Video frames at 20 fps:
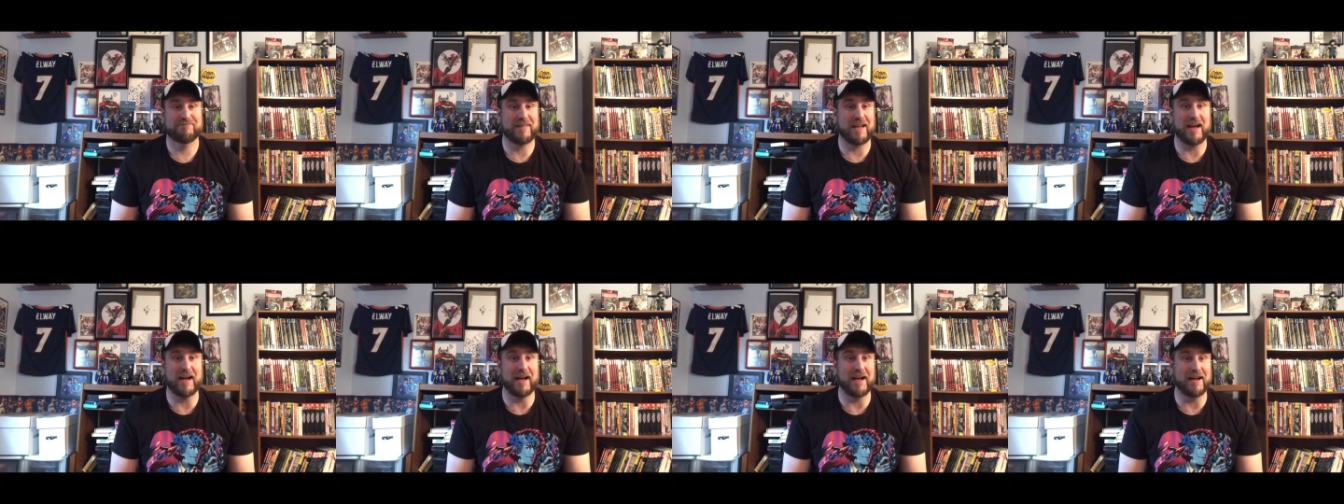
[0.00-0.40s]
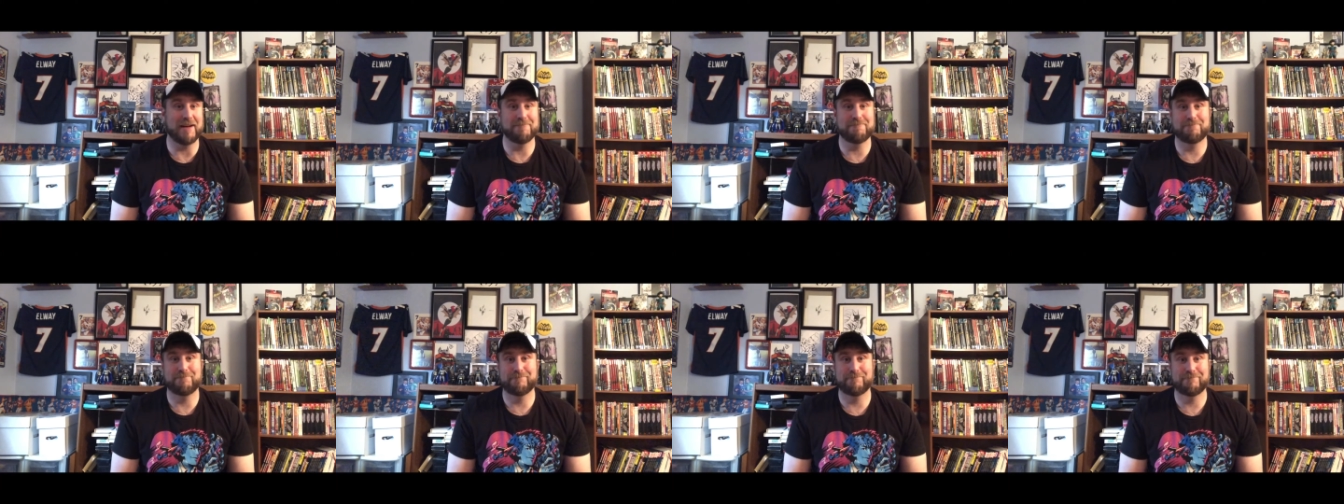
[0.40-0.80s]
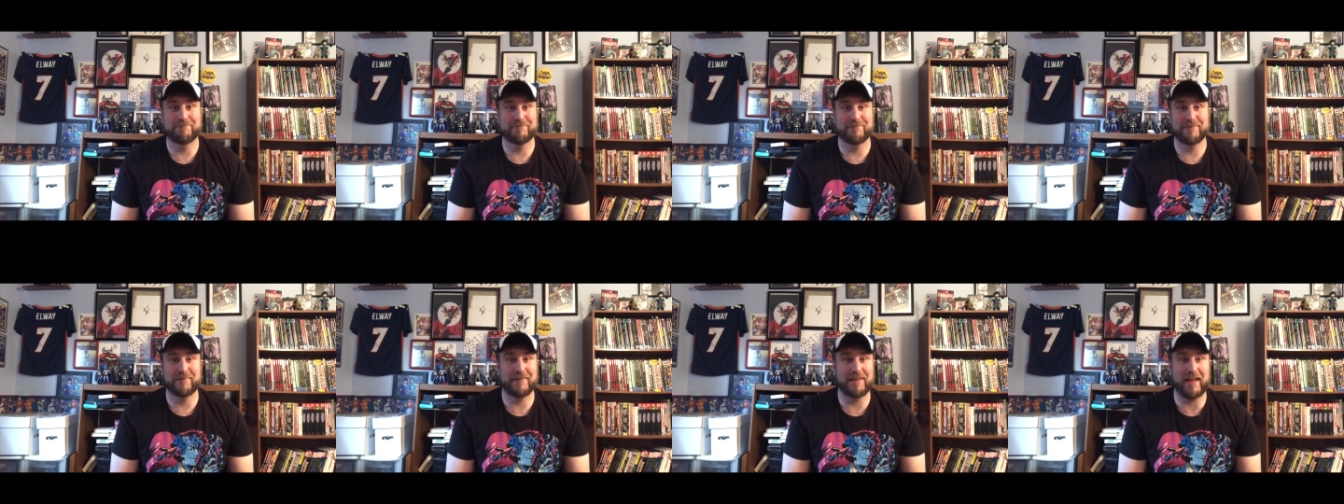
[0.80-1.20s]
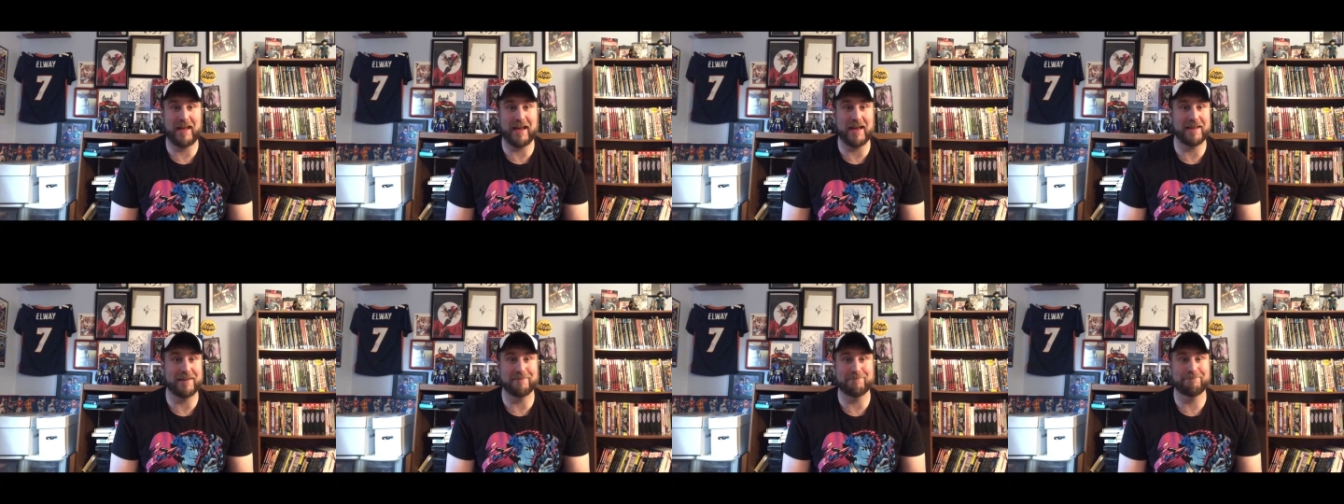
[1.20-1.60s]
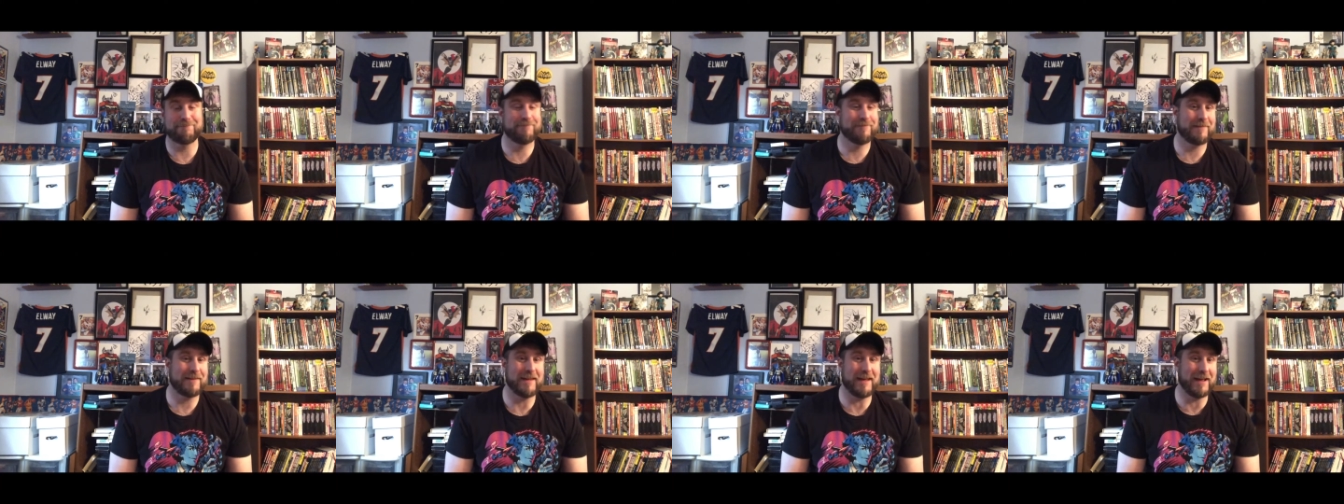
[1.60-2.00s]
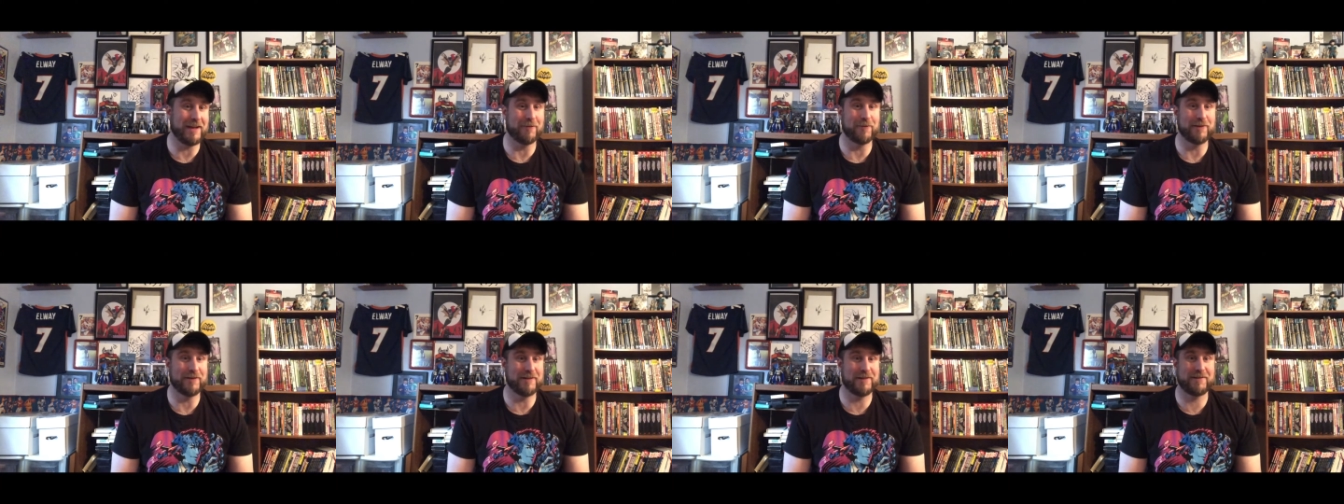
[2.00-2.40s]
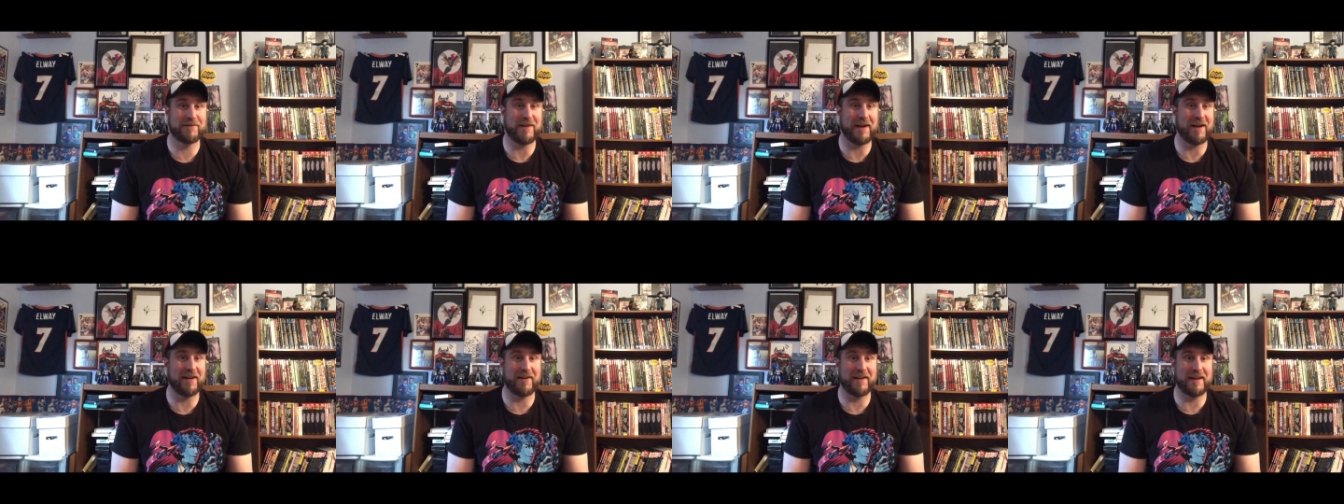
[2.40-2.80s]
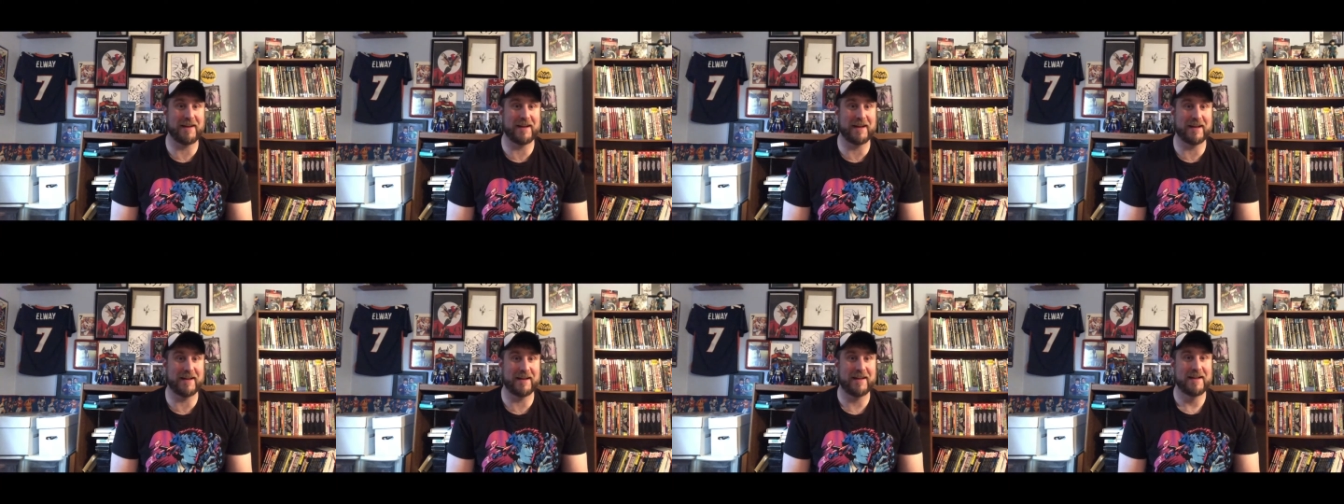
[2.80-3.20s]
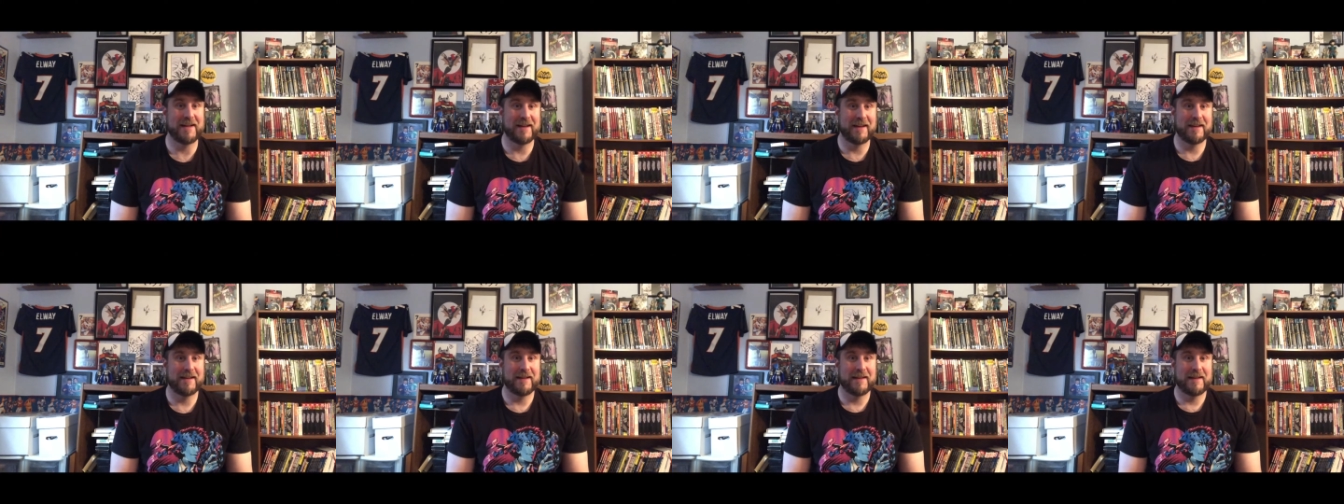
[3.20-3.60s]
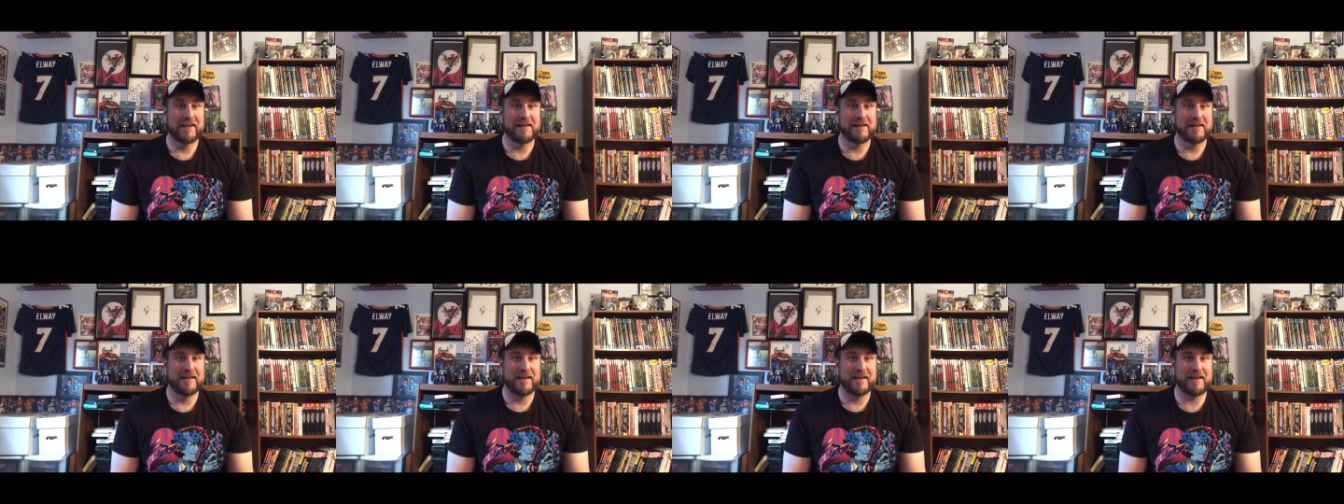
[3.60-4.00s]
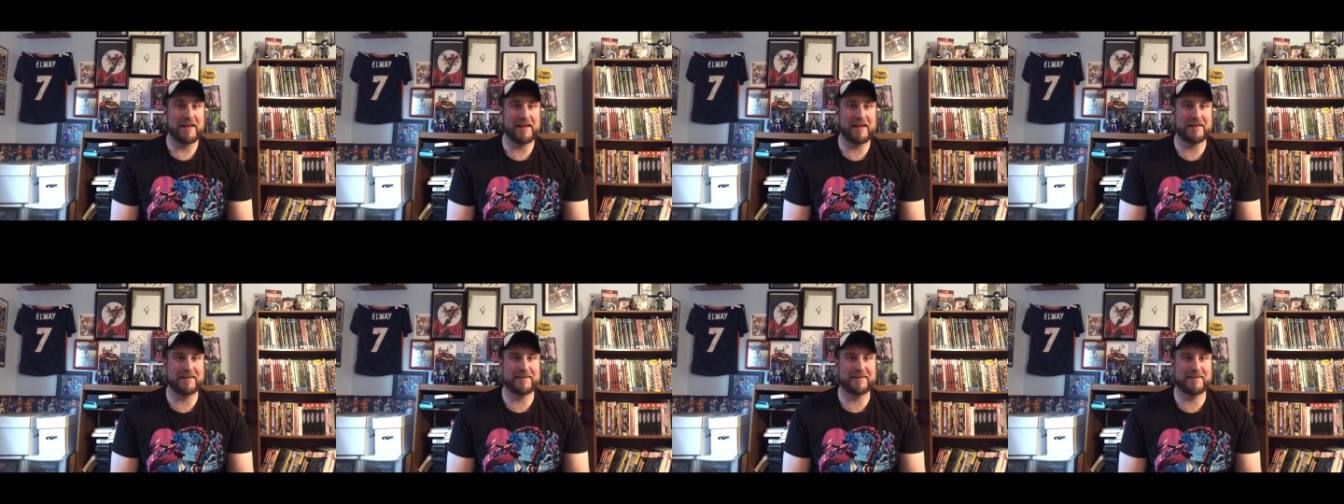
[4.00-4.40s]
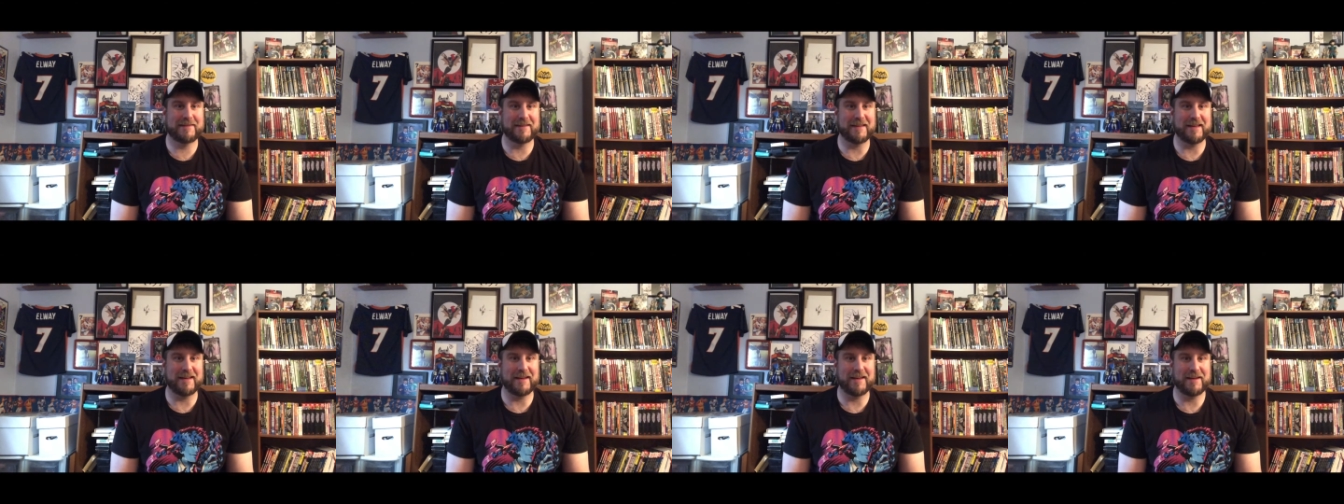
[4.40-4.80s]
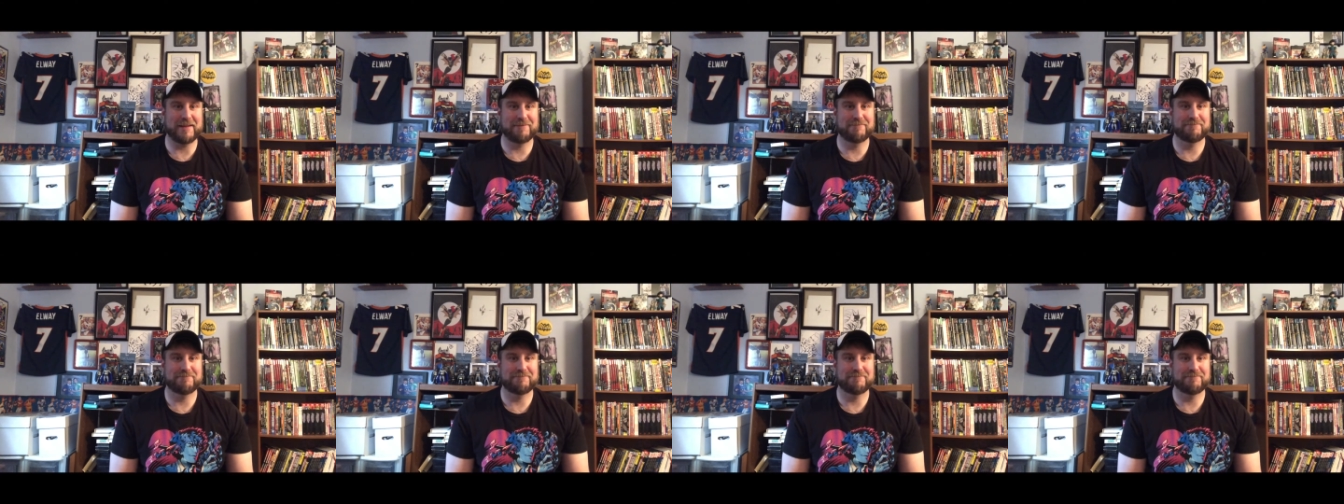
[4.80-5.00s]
Uh, and it was very, uh, it's, uh,